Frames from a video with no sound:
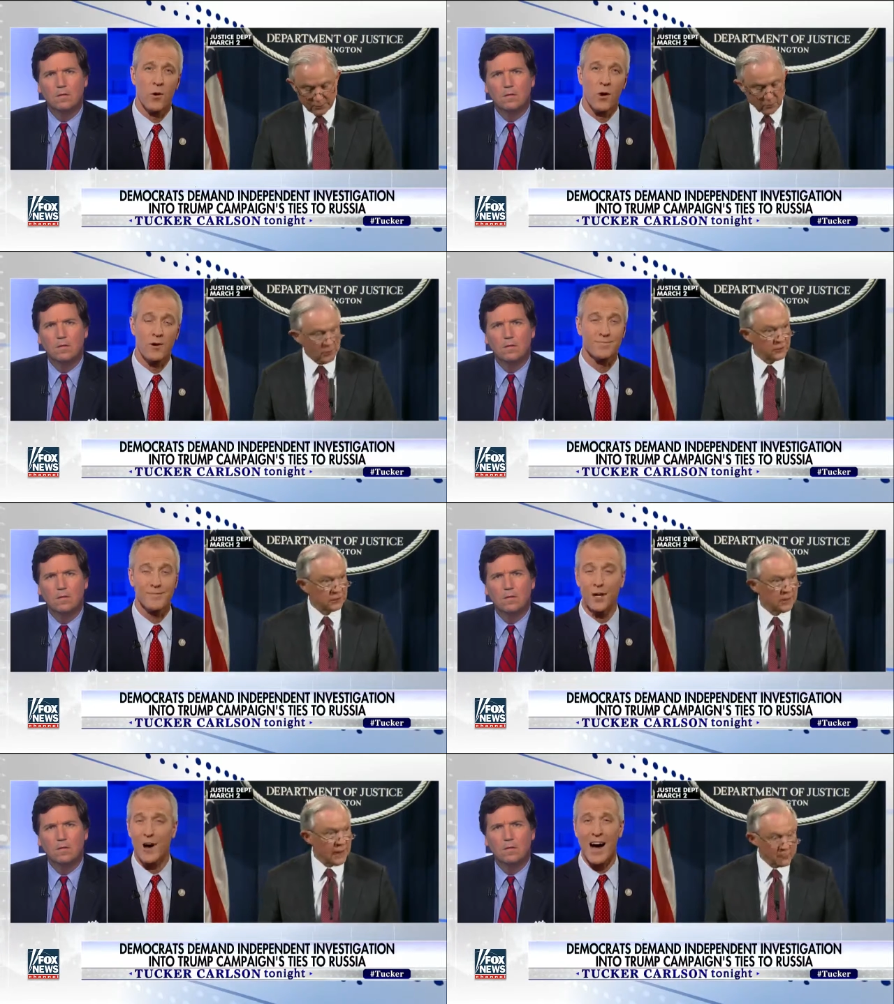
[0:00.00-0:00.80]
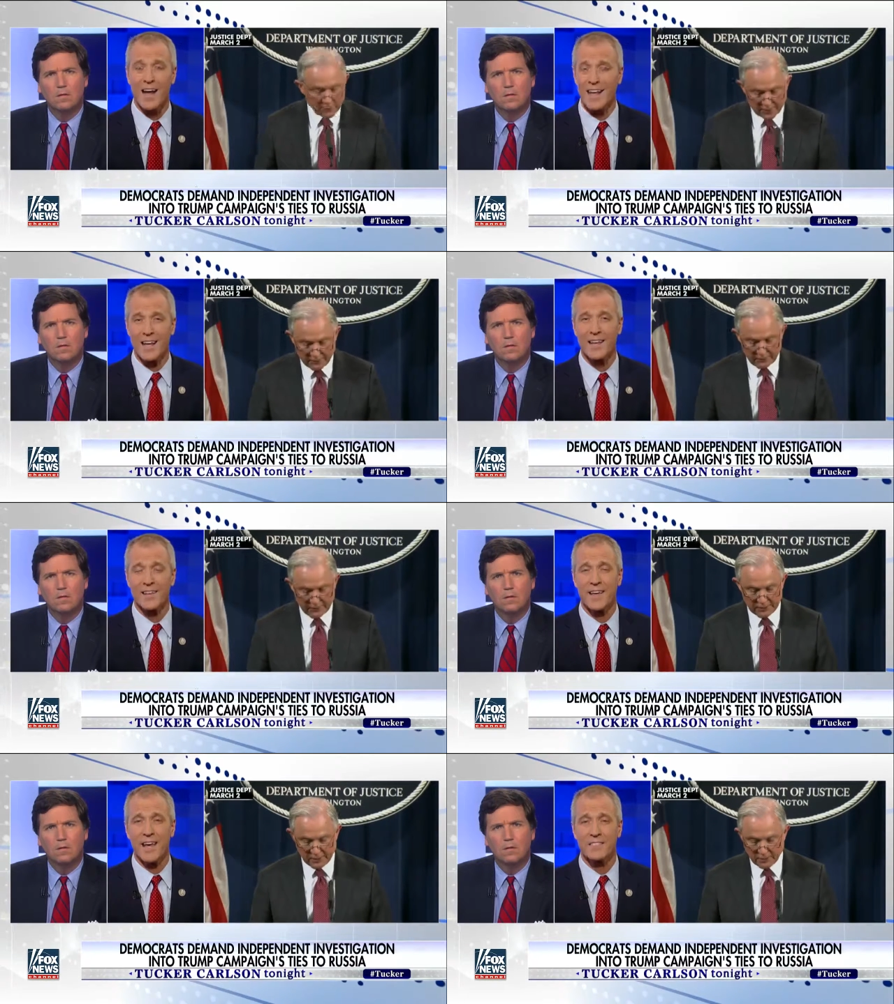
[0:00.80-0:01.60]
Speaker 1: or you know hiding it
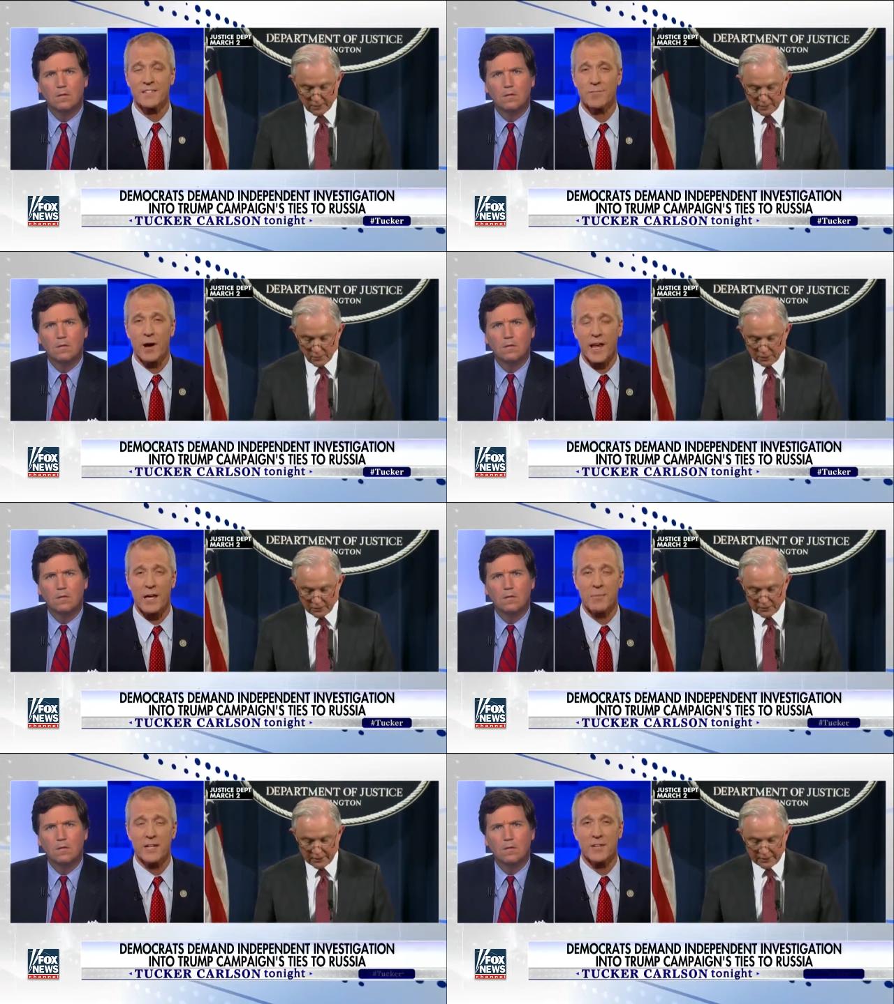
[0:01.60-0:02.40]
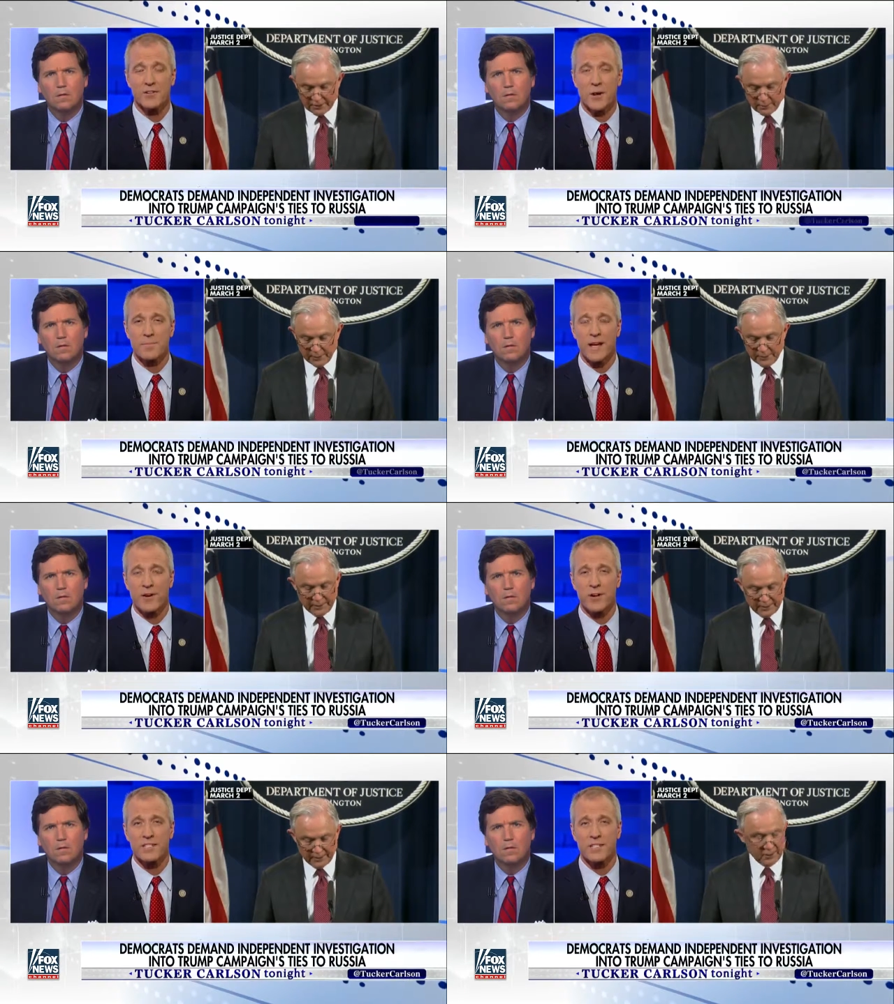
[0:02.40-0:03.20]
in the case of bringing him into Trump
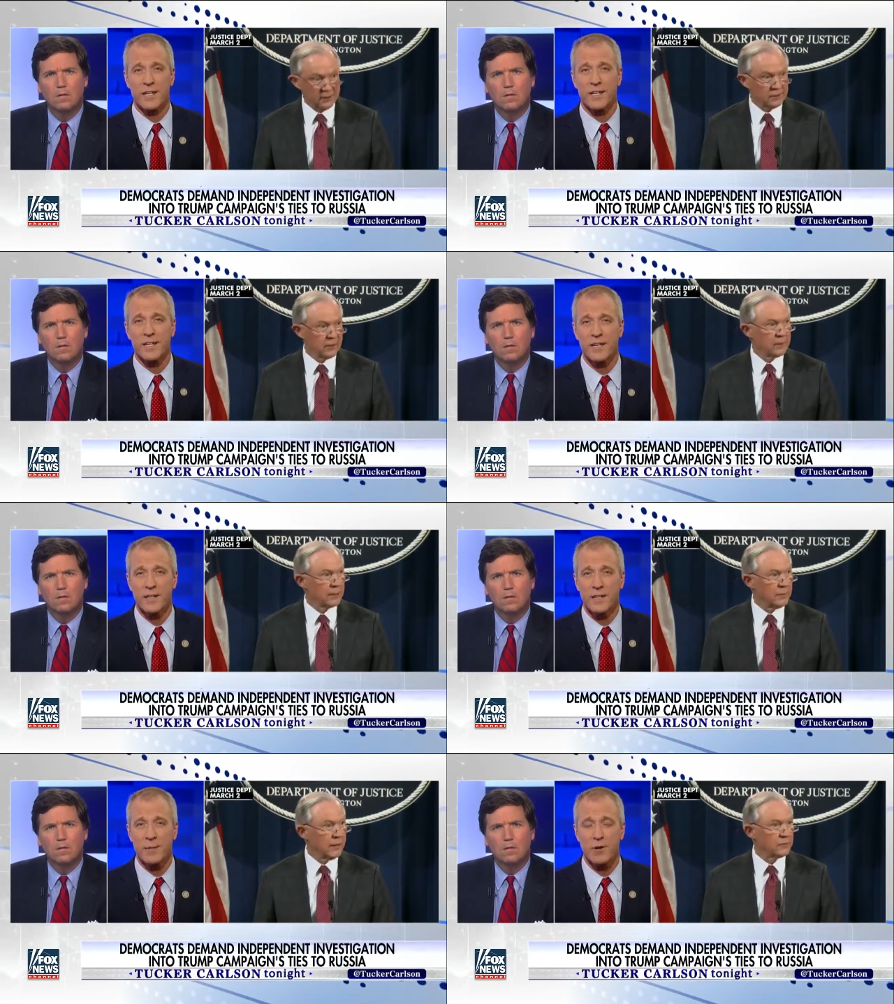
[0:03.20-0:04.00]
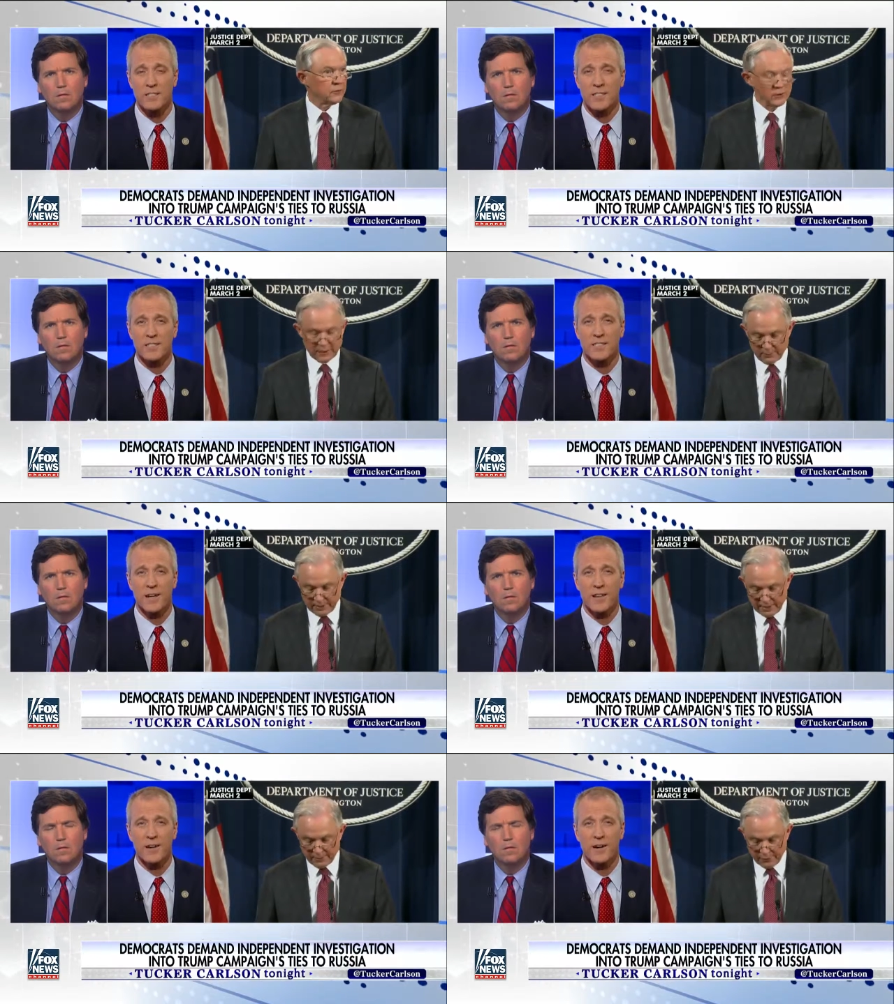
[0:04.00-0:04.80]
Tower to see the president's
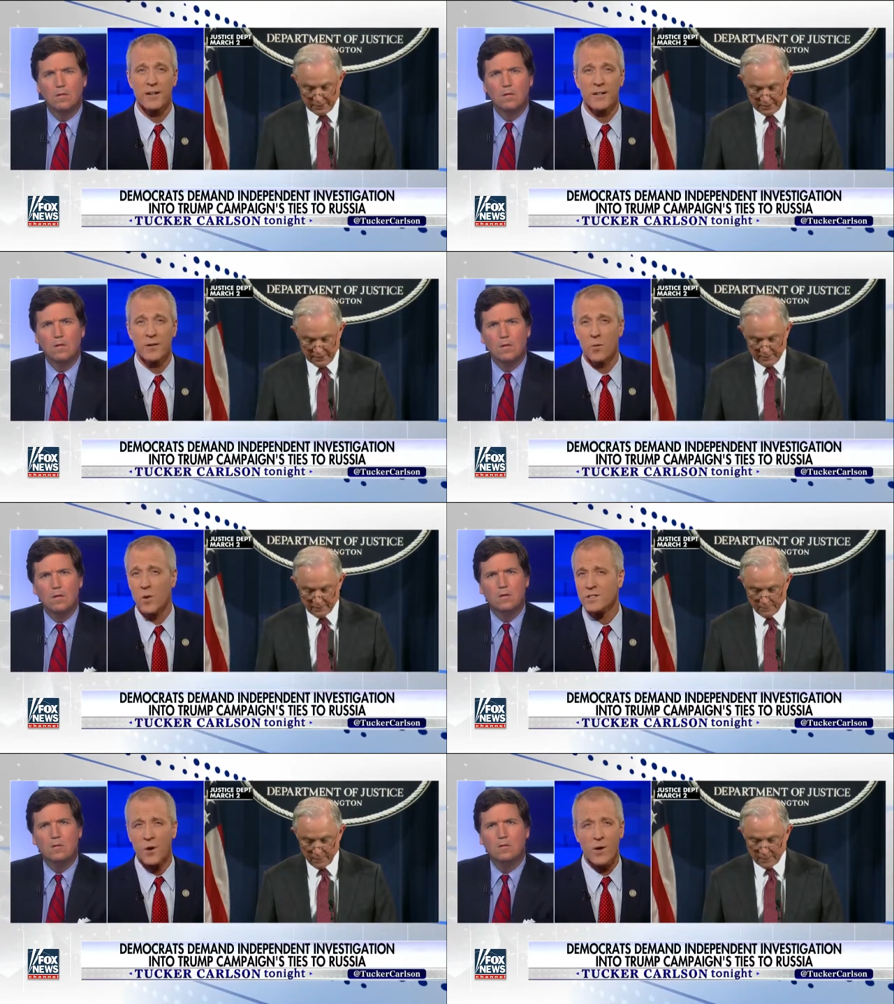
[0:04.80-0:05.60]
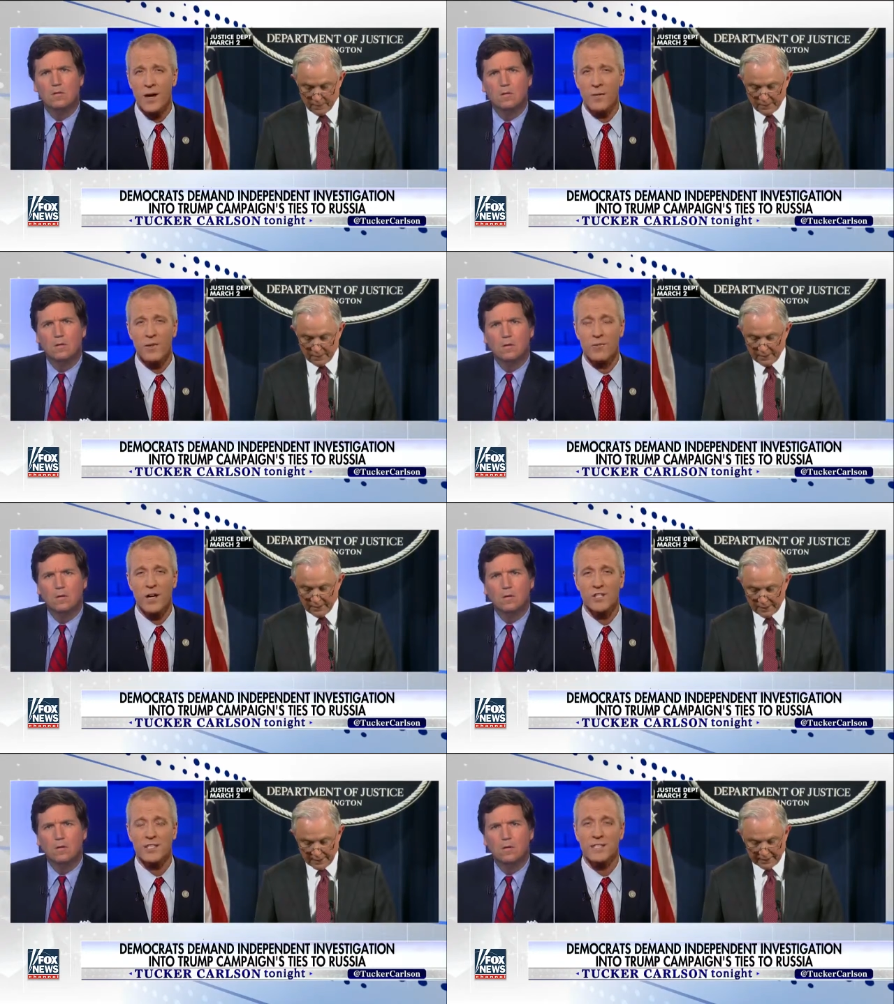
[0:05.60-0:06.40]
son-in-law. What's going on with the
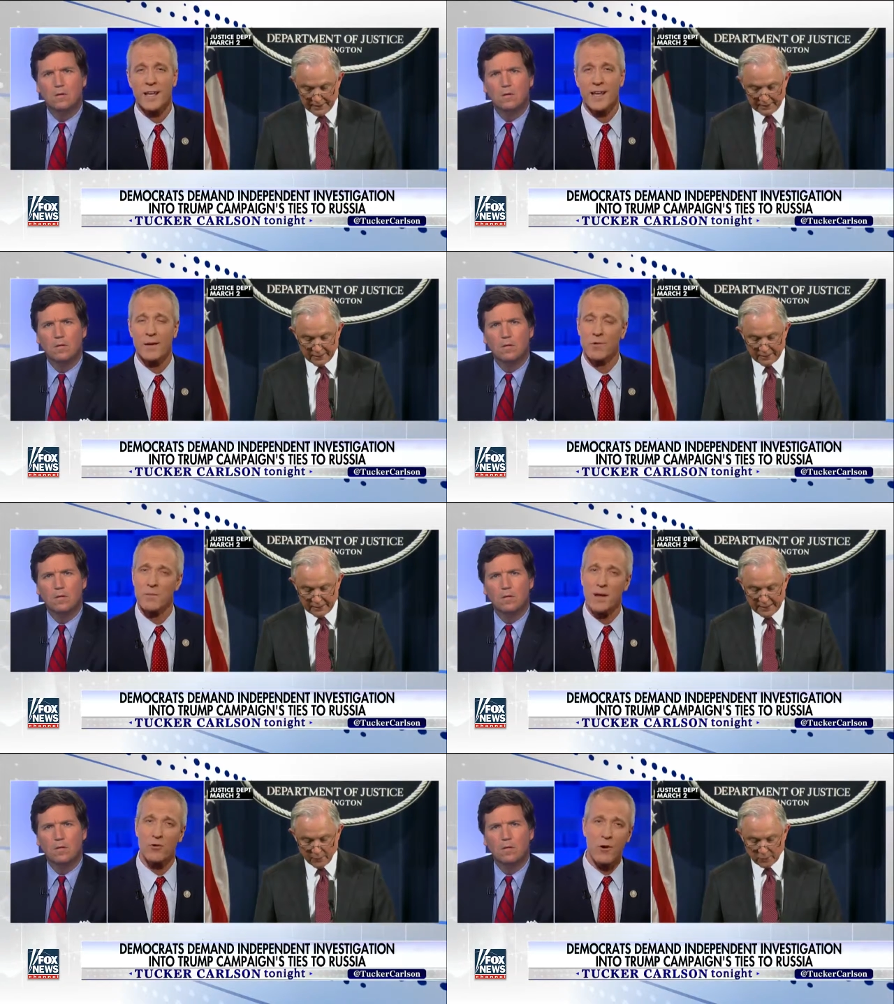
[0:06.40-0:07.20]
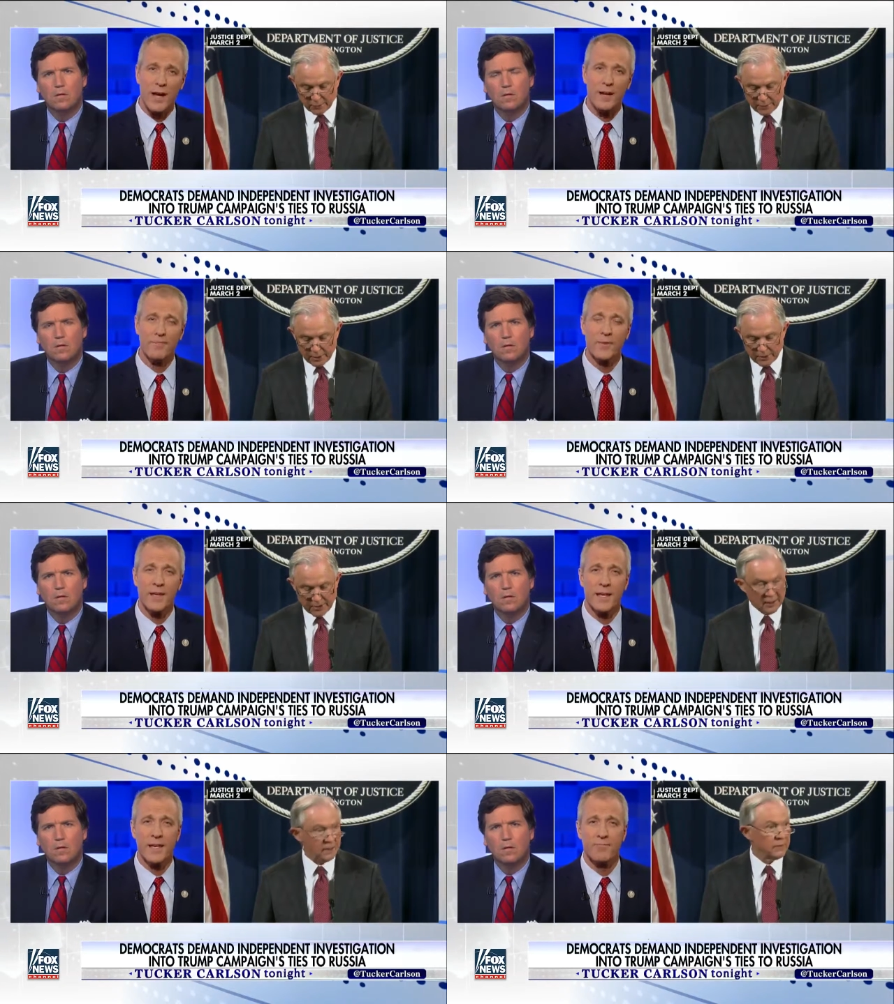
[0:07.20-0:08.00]
Russians? And it would be great
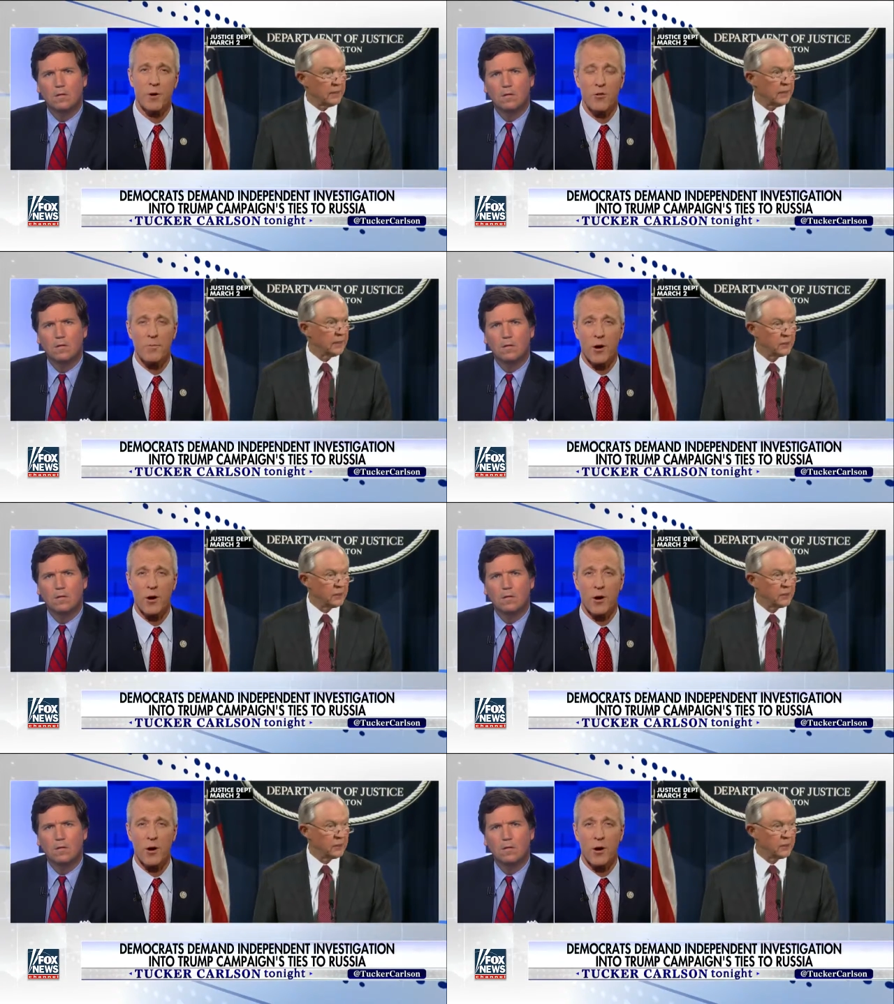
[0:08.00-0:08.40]
if both